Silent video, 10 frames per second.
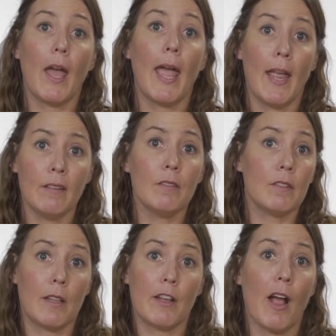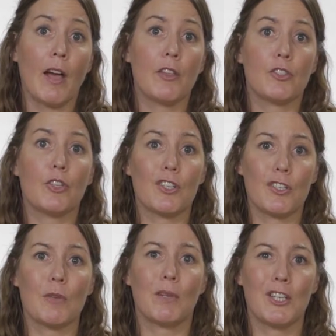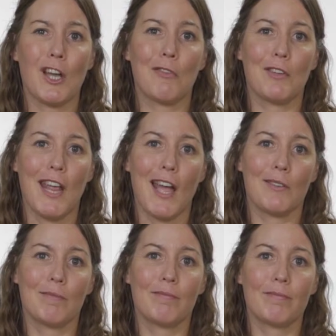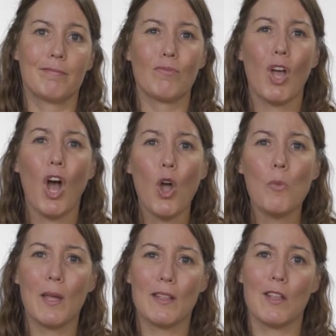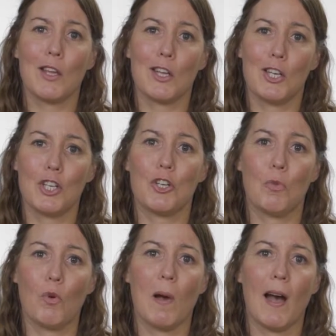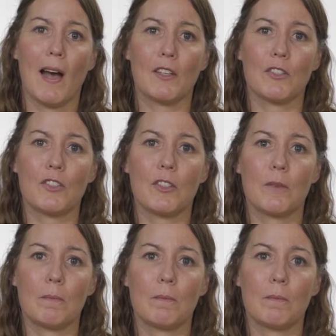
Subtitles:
and then there are others who just simply tough it out, hoping that the condition will pass.